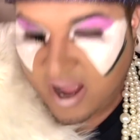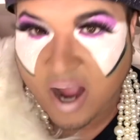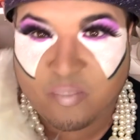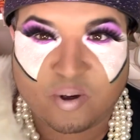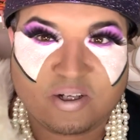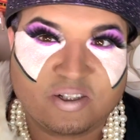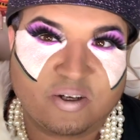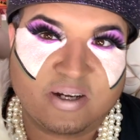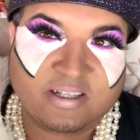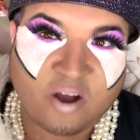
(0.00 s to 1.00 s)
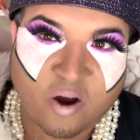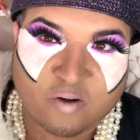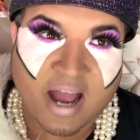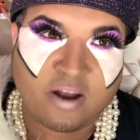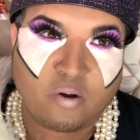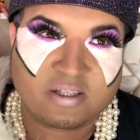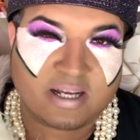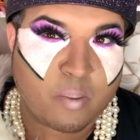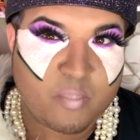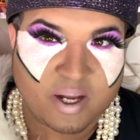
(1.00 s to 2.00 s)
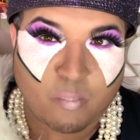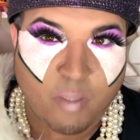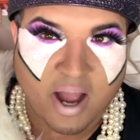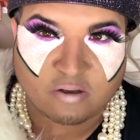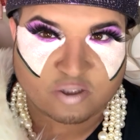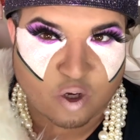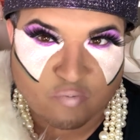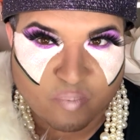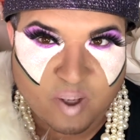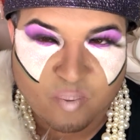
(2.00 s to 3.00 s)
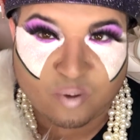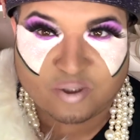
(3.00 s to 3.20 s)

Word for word: I'm pretty sure it's hard. I know it's like a big milestone for people,